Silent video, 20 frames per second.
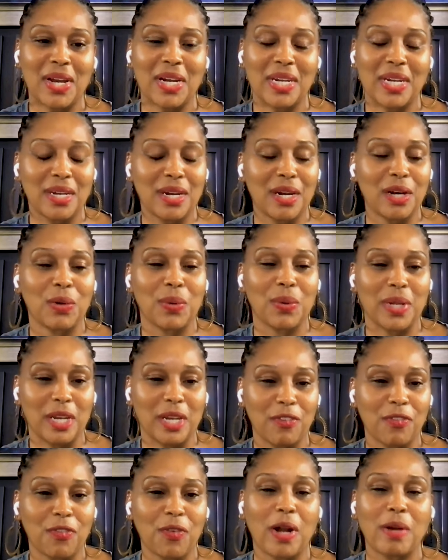in there in
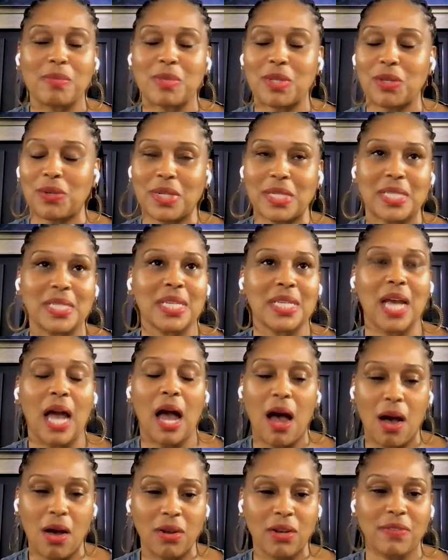an acrylic frame, so you
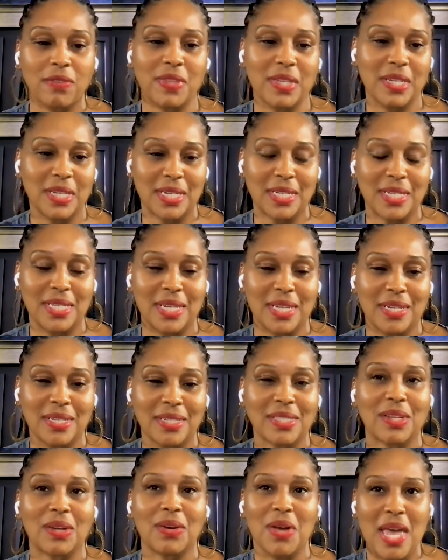can see all of the
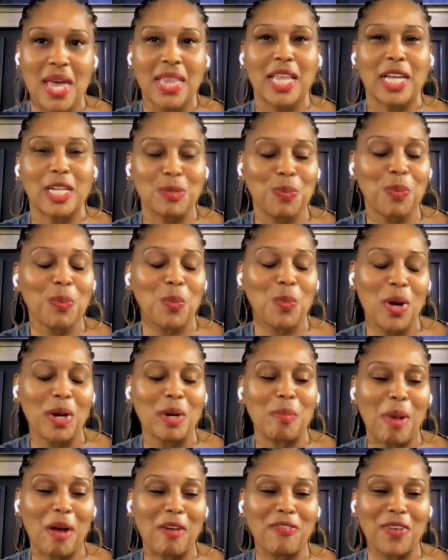detail. So that's
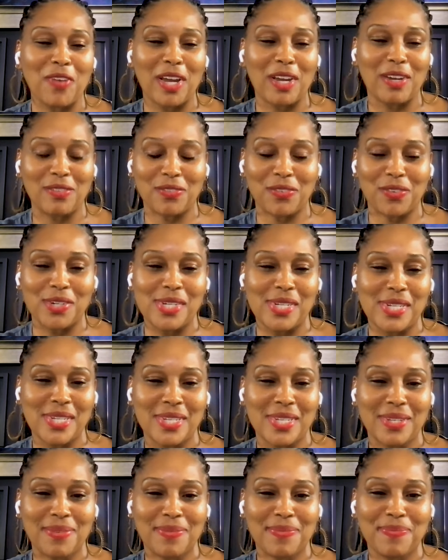one of my
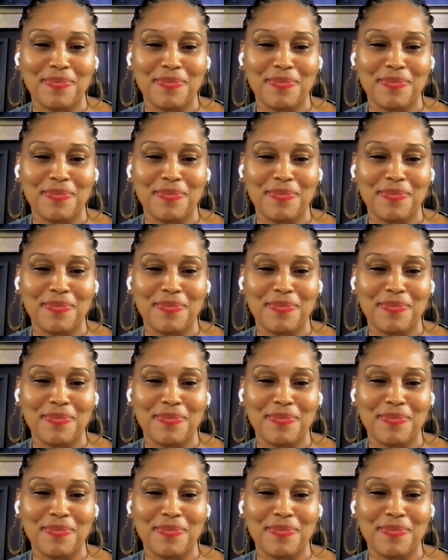favorites.